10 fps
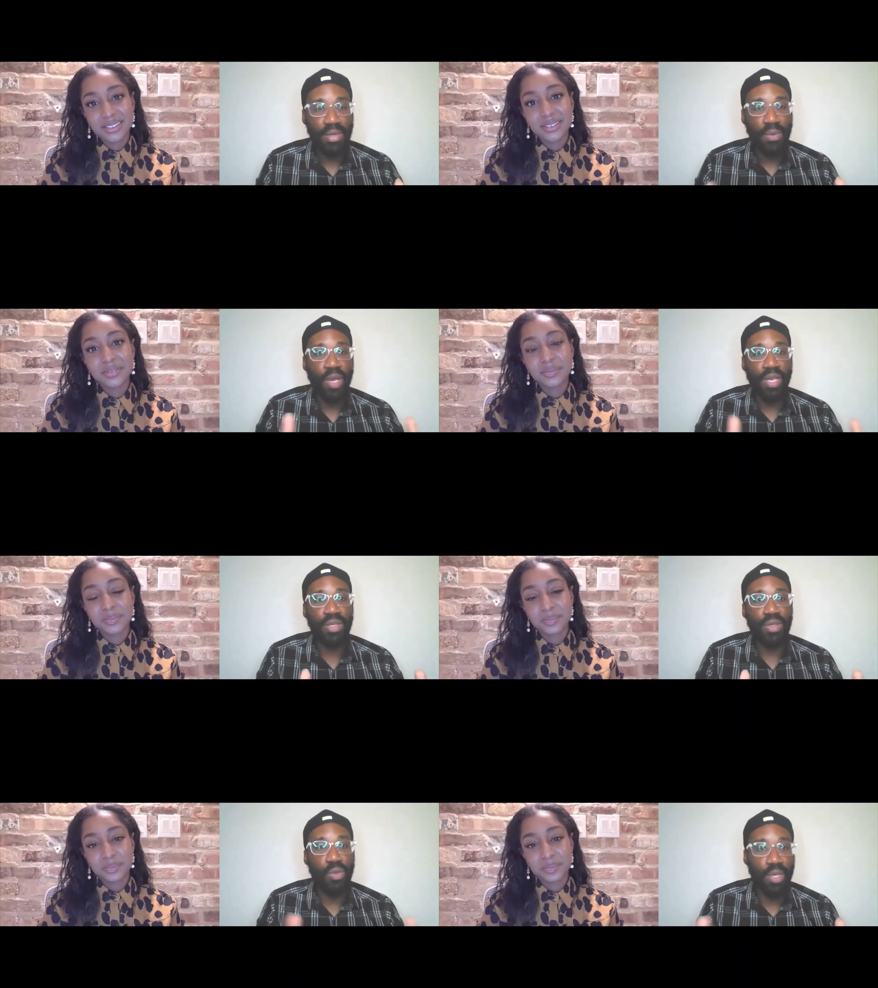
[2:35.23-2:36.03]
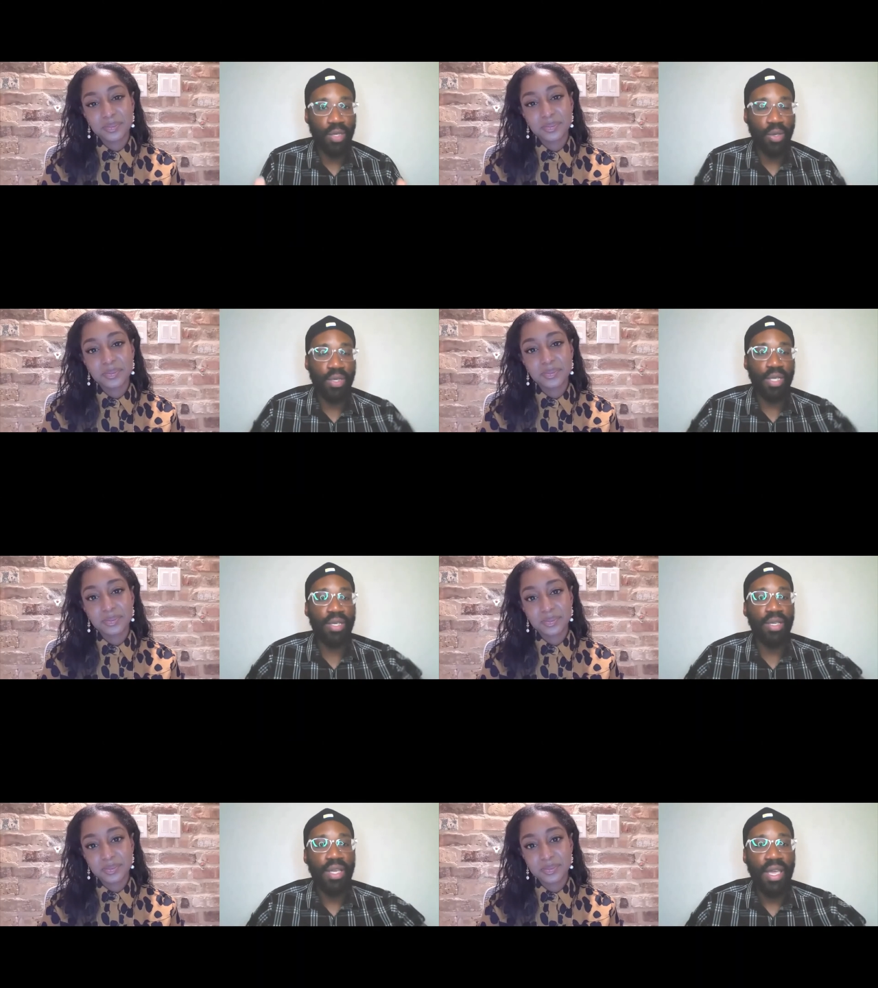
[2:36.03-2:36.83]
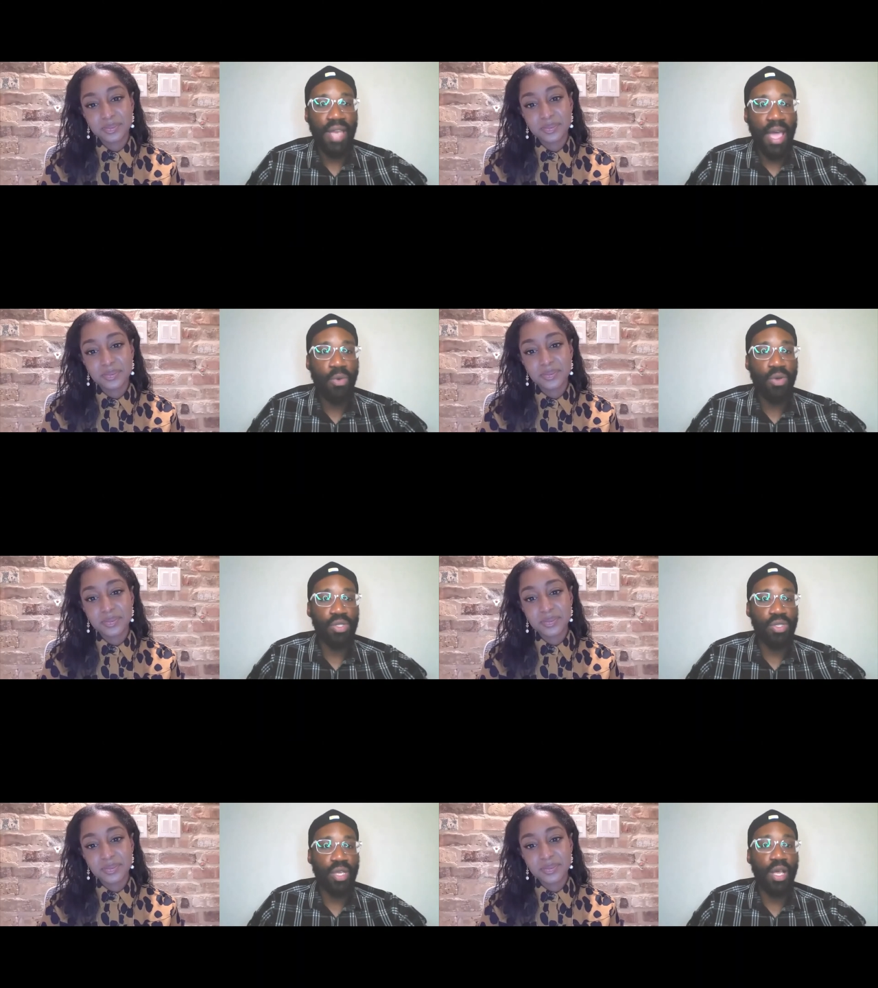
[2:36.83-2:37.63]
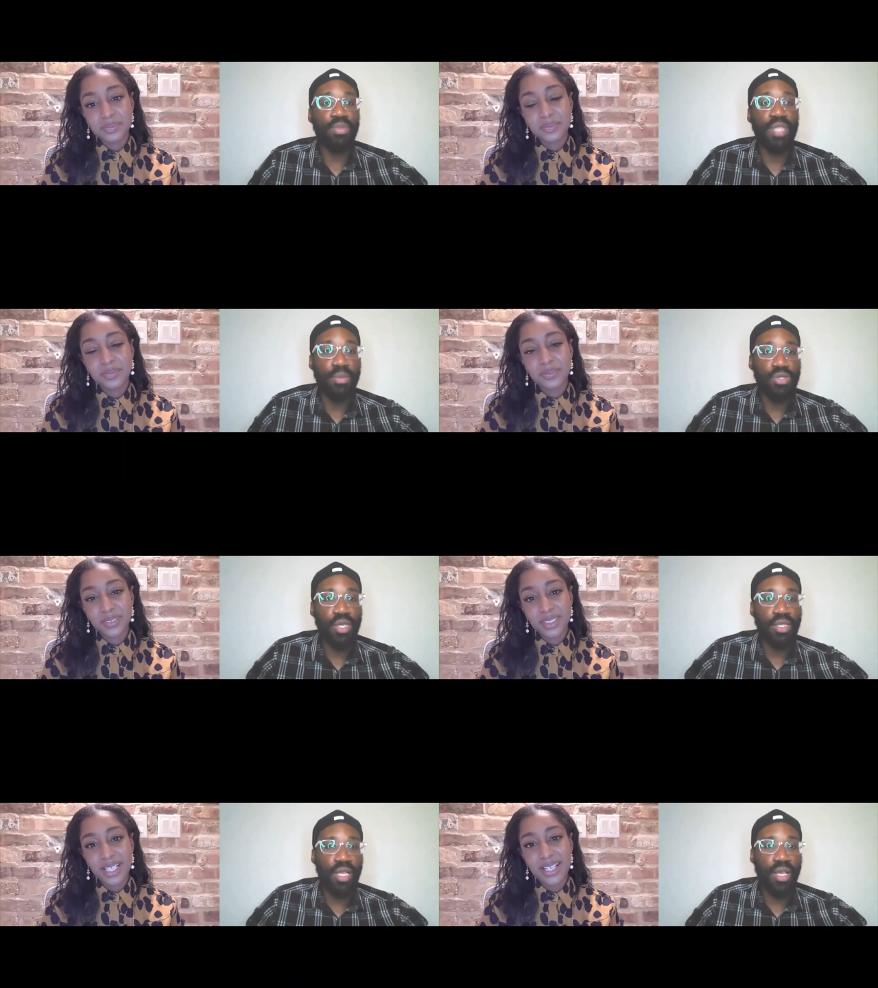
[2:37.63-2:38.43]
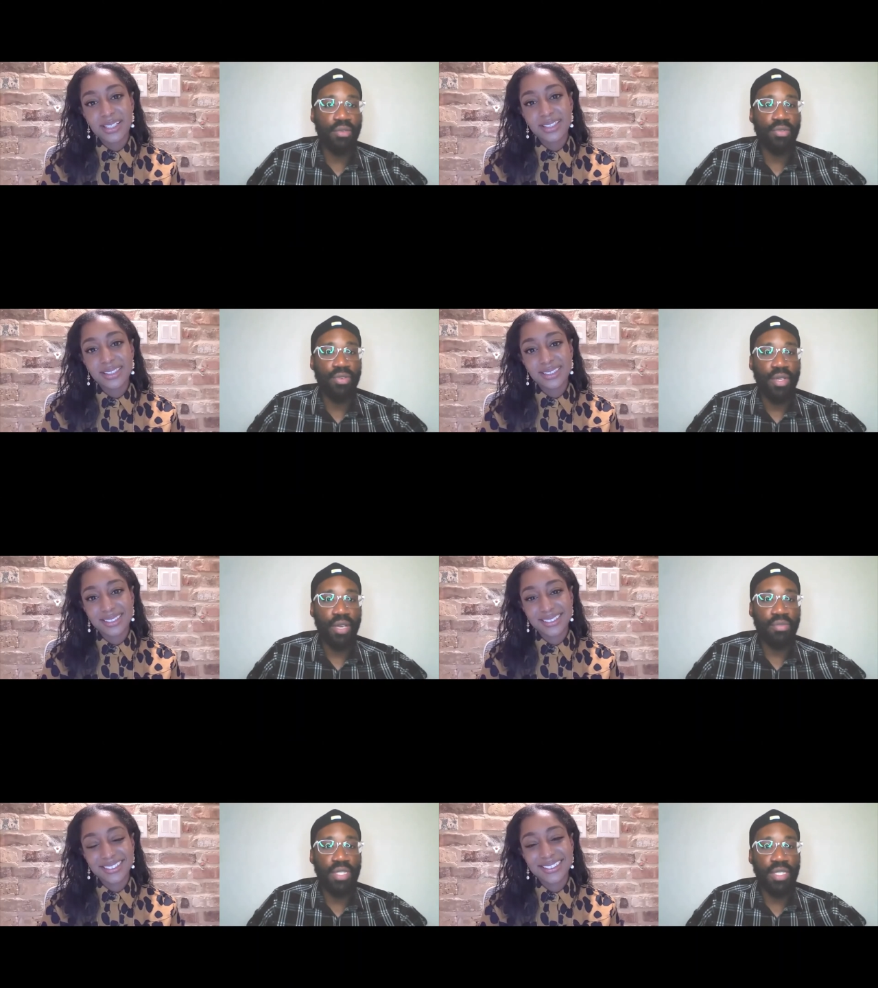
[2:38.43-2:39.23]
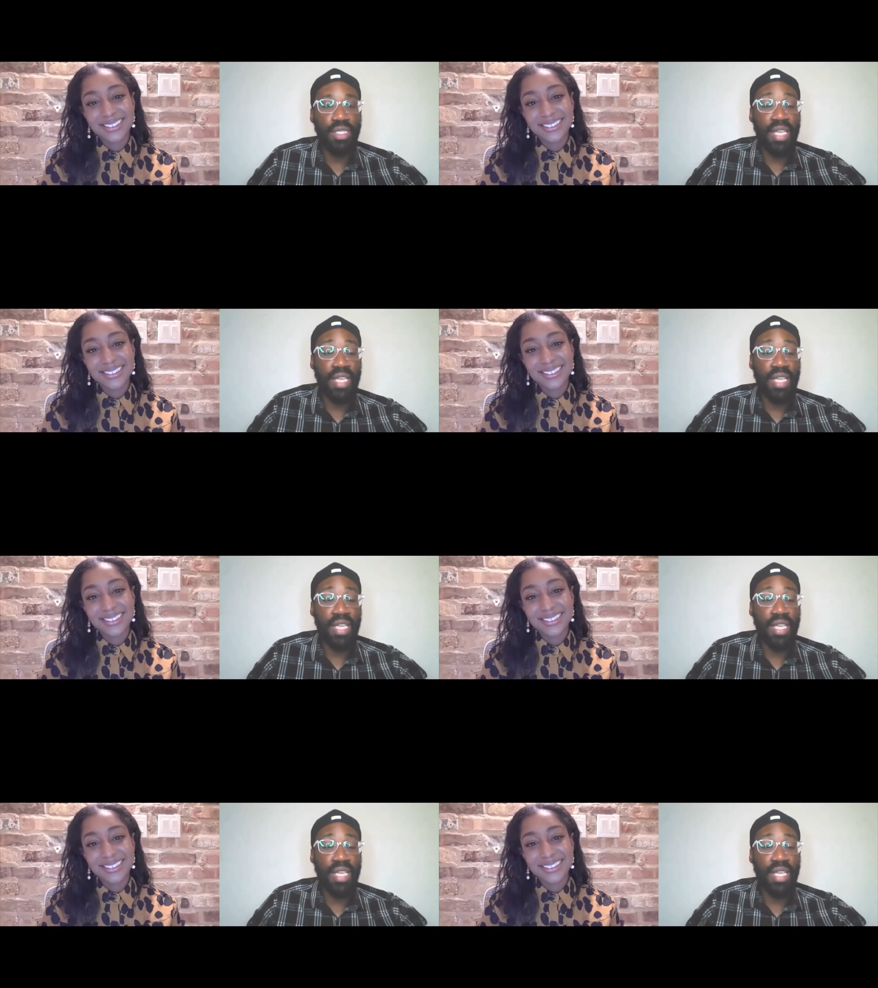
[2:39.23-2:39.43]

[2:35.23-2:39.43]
Speaker 1: what you've been learning. And that will help demonstrate the love of Jesus.